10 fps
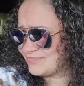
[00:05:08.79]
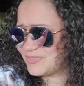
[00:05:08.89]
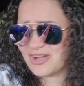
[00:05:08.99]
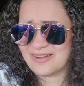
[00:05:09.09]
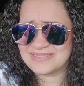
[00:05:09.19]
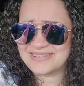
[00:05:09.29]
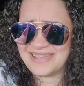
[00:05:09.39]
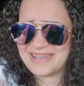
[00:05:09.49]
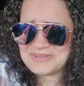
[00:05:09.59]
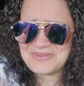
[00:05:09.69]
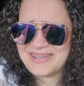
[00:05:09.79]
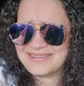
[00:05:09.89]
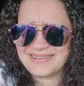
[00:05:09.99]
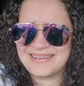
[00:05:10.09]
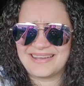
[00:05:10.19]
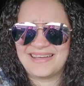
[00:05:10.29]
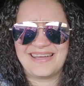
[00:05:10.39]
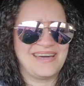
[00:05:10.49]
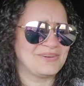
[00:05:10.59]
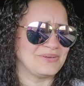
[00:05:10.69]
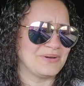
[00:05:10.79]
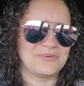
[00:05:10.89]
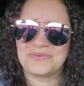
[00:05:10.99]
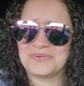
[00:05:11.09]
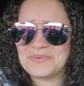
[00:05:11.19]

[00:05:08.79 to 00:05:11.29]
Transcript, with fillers: toxic anyway. Like, I, I don't know.